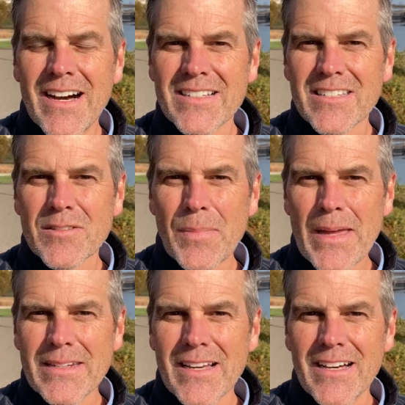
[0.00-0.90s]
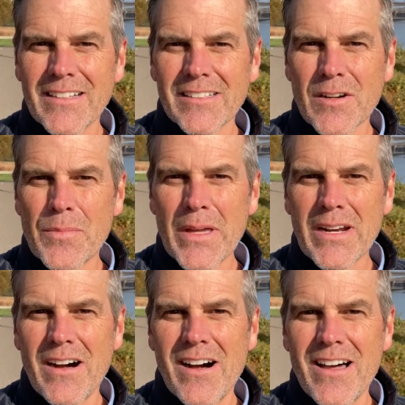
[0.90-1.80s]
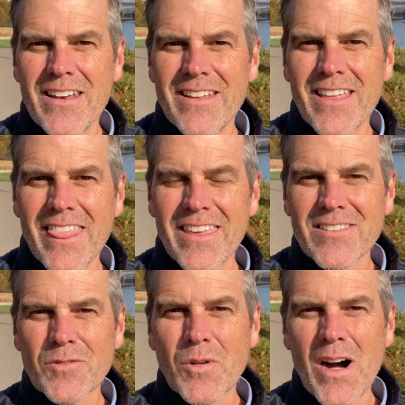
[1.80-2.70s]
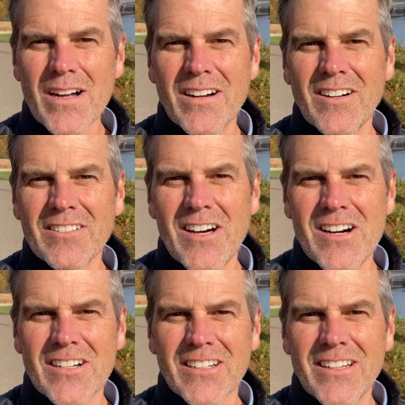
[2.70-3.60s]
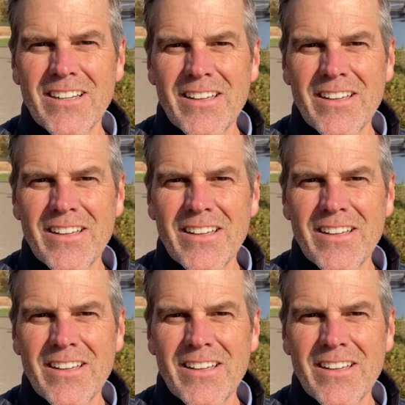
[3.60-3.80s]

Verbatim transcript: I just spend uh, a little bit on this walk along